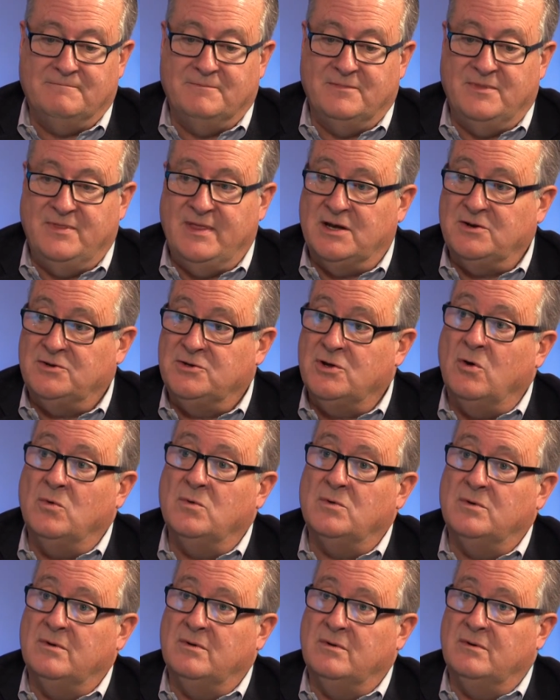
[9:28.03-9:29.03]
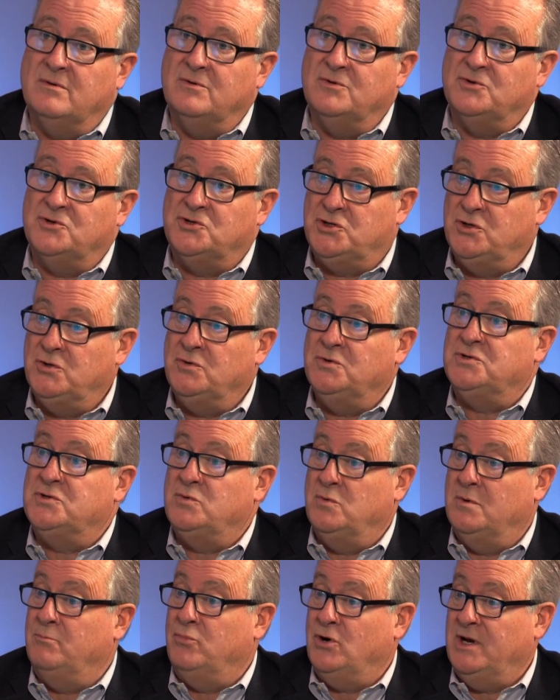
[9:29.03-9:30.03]
that don't choose to
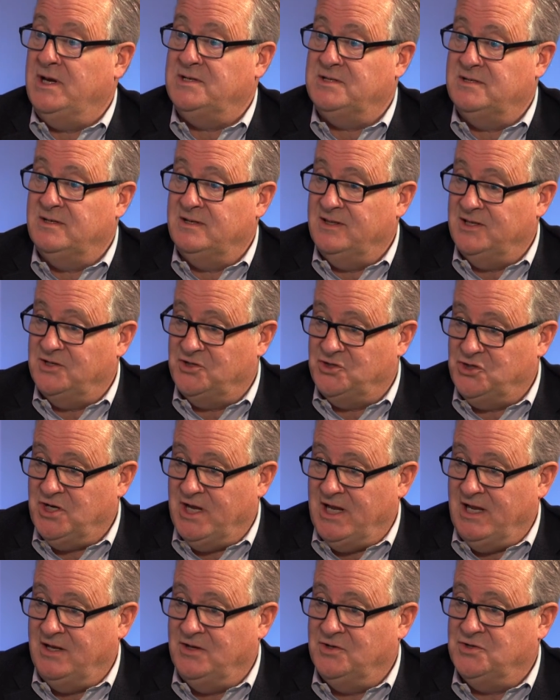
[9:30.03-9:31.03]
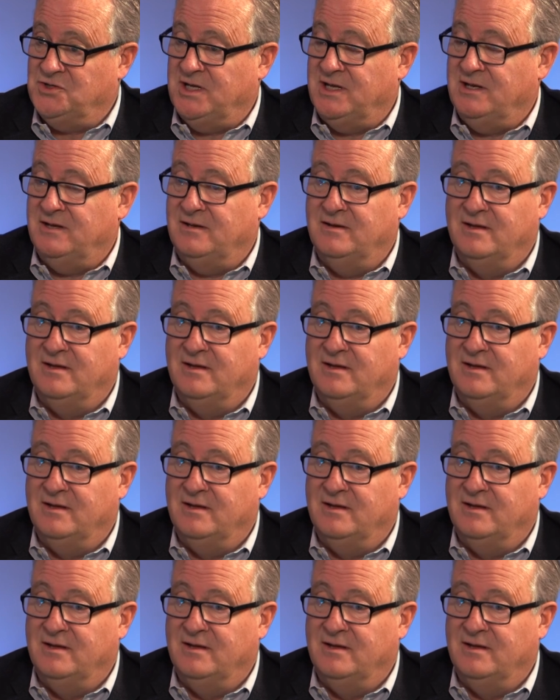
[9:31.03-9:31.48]
embrace this change and